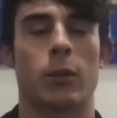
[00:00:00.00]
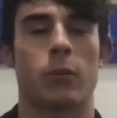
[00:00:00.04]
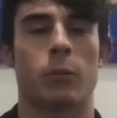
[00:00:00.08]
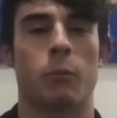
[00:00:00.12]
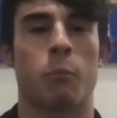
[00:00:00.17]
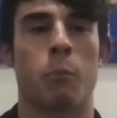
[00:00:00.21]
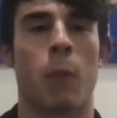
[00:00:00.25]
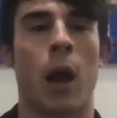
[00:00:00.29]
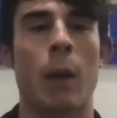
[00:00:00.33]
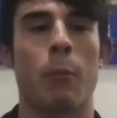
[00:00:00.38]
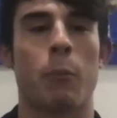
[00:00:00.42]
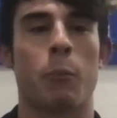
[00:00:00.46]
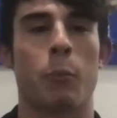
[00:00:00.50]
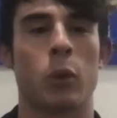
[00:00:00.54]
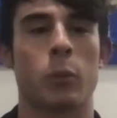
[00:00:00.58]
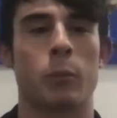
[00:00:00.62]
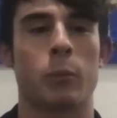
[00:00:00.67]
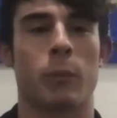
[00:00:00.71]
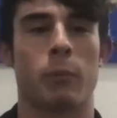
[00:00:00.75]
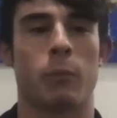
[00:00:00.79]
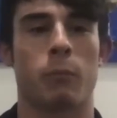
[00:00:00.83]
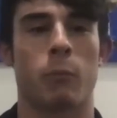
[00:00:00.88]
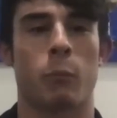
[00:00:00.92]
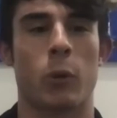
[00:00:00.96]
my
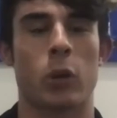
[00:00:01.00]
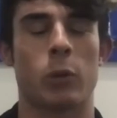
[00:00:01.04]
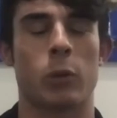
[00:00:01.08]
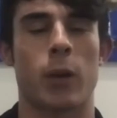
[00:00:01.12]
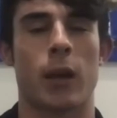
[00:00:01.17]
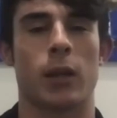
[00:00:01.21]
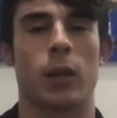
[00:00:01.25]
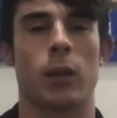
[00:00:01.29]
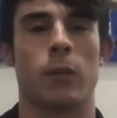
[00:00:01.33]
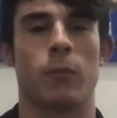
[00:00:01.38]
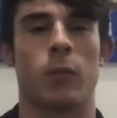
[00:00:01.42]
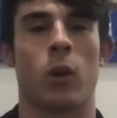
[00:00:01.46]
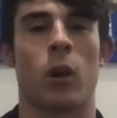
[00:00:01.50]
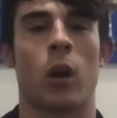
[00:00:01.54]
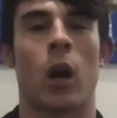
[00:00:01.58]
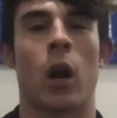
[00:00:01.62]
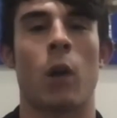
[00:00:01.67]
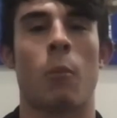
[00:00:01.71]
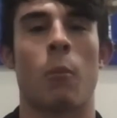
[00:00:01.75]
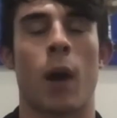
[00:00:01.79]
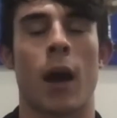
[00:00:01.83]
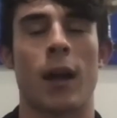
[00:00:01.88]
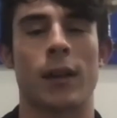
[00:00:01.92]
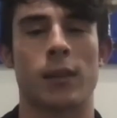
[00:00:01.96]
perspective on
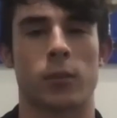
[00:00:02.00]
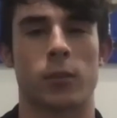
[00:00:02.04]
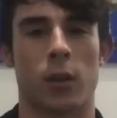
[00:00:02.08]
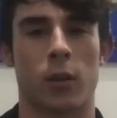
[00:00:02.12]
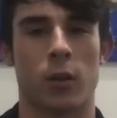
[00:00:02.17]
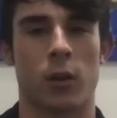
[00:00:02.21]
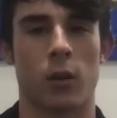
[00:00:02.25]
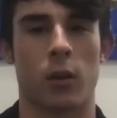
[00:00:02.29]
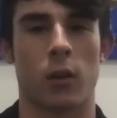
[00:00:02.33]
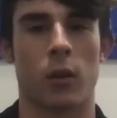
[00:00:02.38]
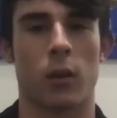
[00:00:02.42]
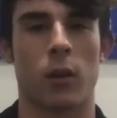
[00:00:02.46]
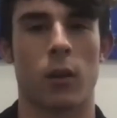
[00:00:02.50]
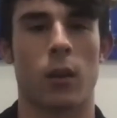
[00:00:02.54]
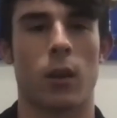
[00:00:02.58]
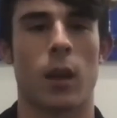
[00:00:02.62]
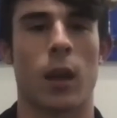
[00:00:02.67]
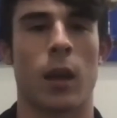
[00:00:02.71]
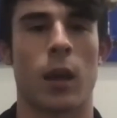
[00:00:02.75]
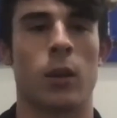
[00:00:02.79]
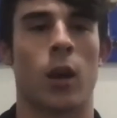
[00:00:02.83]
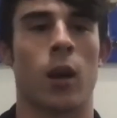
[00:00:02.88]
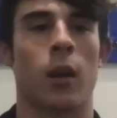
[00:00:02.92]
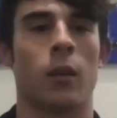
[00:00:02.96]
my stutter and
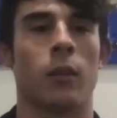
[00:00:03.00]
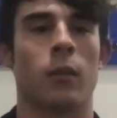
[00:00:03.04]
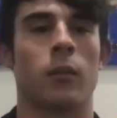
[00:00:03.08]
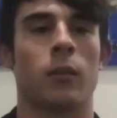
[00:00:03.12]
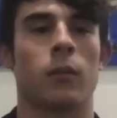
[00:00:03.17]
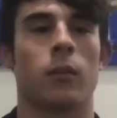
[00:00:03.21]
not